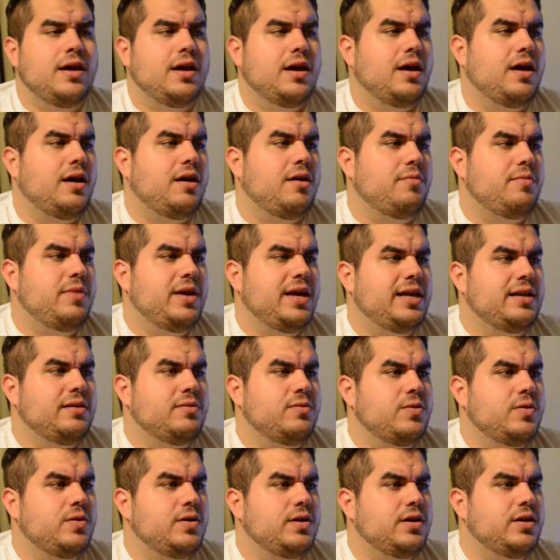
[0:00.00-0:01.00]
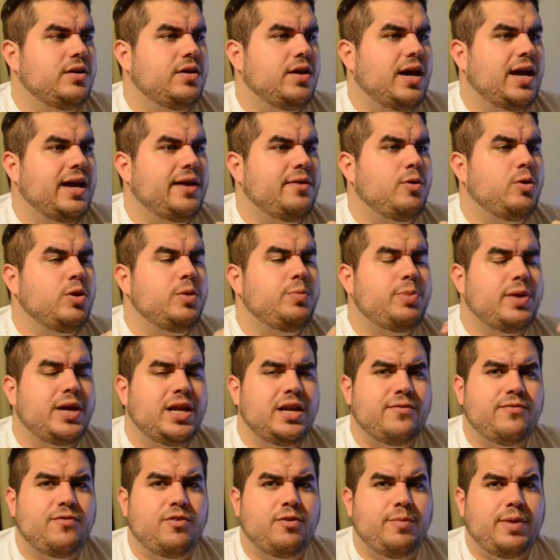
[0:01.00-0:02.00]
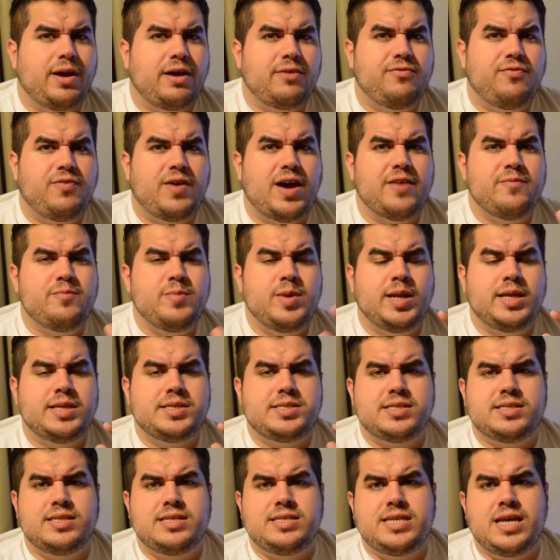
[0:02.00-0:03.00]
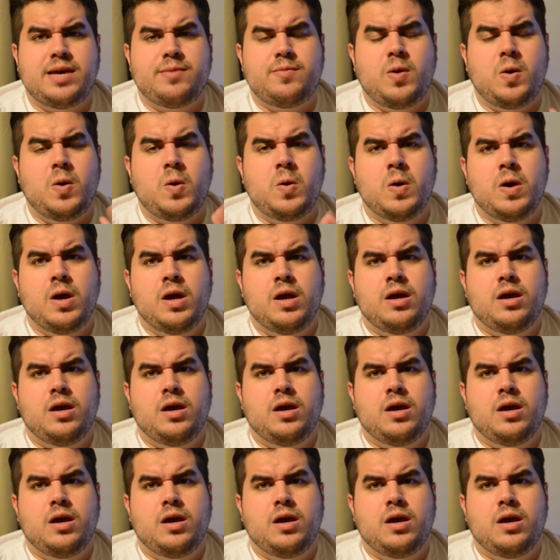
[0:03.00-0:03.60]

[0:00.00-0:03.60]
I only played it for about 5 minutes in the demo,